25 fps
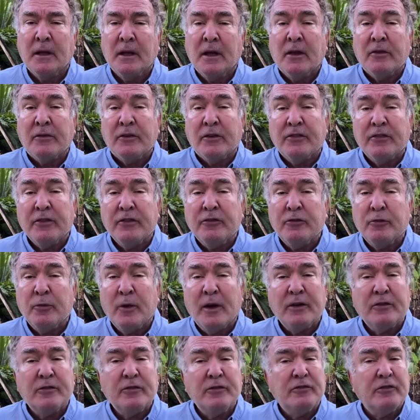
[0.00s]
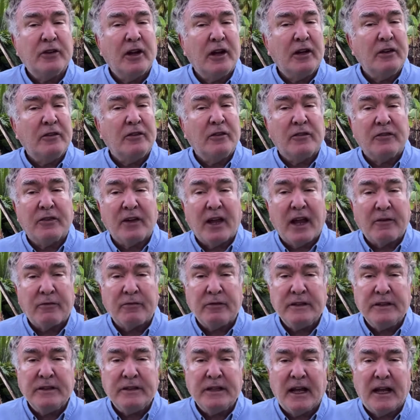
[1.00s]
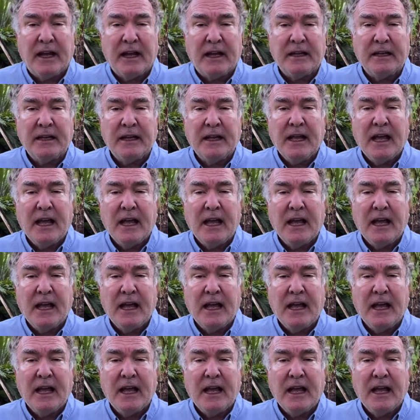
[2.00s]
The situation changes every day,